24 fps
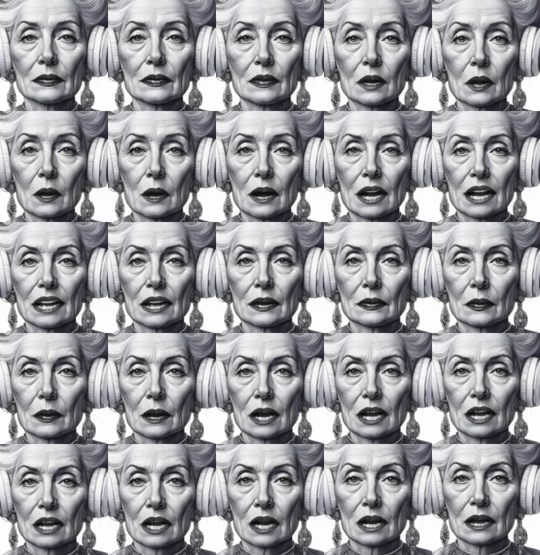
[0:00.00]
drawing
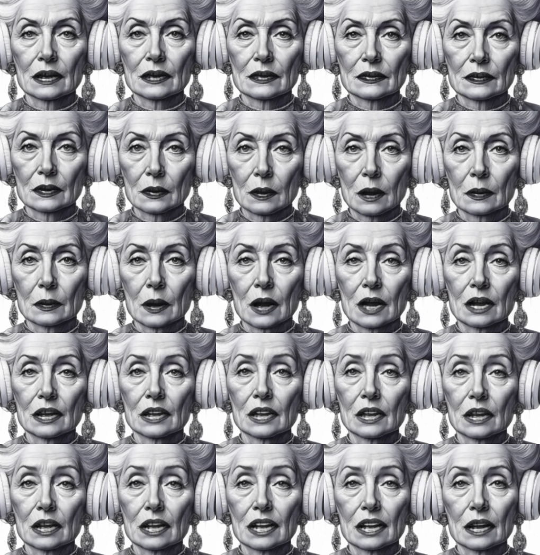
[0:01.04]
inspiration from her
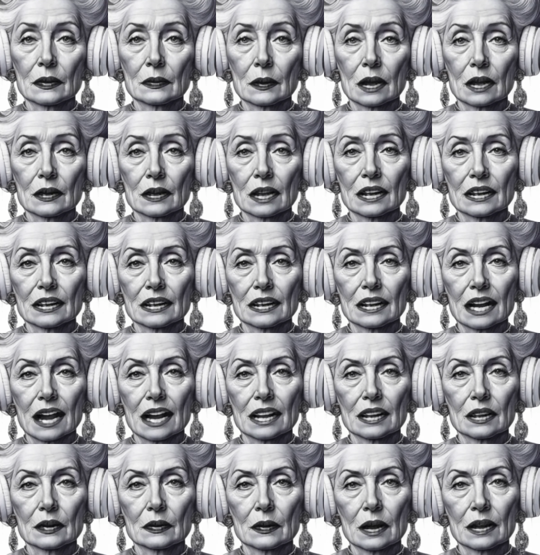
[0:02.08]
personal experience
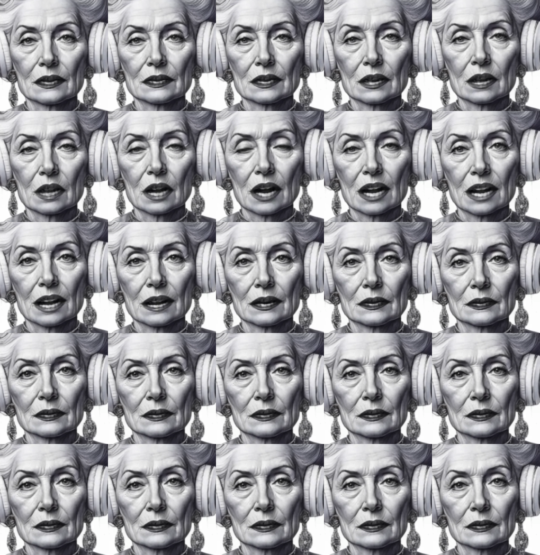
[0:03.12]
as a refugee.